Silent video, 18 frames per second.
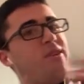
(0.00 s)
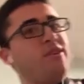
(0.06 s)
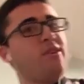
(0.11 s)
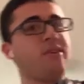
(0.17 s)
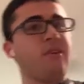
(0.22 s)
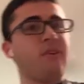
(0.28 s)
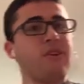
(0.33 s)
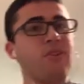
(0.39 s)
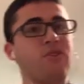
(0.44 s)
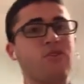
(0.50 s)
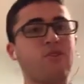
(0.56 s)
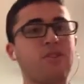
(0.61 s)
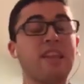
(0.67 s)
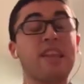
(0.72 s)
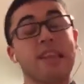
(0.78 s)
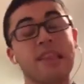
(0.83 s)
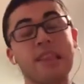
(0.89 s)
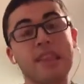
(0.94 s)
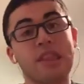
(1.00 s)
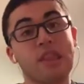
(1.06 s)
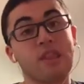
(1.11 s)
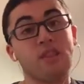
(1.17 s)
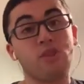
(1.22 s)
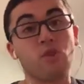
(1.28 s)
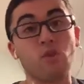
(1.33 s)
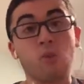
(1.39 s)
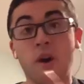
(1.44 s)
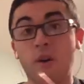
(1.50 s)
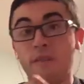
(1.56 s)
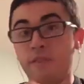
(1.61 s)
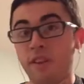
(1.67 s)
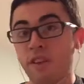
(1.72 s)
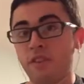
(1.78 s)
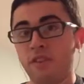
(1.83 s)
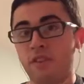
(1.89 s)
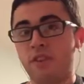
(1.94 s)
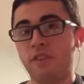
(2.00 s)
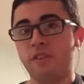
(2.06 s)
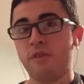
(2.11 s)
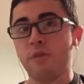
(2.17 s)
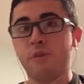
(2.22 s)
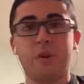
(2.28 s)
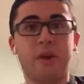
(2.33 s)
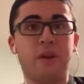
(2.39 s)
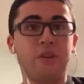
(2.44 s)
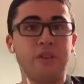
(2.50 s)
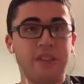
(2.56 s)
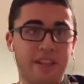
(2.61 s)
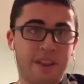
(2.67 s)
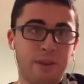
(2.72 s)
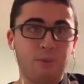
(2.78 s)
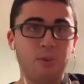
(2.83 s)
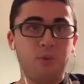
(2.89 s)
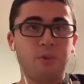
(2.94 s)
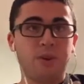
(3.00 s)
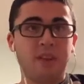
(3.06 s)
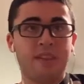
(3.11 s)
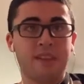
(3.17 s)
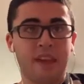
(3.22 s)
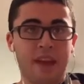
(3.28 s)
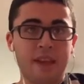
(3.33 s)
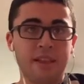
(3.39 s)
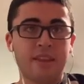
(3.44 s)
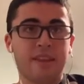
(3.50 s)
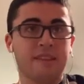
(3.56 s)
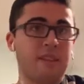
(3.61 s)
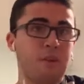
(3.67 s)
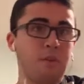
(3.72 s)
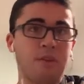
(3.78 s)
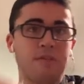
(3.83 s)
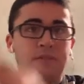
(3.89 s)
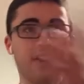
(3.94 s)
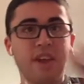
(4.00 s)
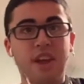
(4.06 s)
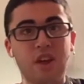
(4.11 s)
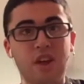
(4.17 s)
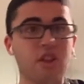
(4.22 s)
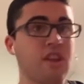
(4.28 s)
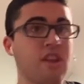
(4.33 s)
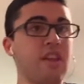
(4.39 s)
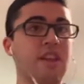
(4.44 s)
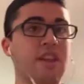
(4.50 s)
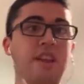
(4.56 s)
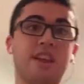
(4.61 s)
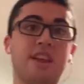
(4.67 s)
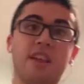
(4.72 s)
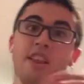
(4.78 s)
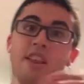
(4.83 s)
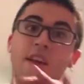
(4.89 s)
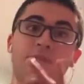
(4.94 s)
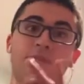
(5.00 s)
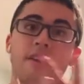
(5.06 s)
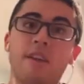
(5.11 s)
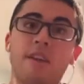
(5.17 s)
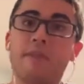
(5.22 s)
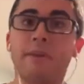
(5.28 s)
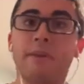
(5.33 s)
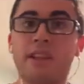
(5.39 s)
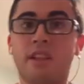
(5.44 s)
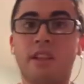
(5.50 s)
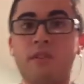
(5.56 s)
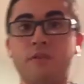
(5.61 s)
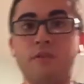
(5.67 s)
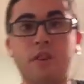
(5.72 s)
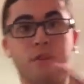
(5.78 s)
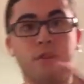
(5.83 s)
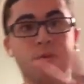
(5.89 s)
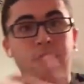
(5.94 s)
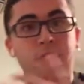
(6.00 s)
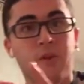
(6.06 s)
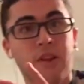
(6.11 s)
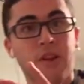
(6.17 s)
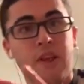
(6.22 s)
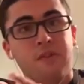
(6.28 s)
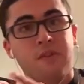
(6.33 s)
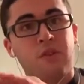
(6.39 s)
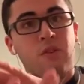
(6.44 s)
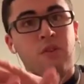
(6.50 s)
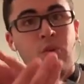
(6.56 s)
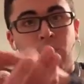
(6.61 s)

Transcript: year, you know, I did 12 days of Christmas, but I only ended up doing 10 because I went on vacation and I didn't have time to make another video before I left and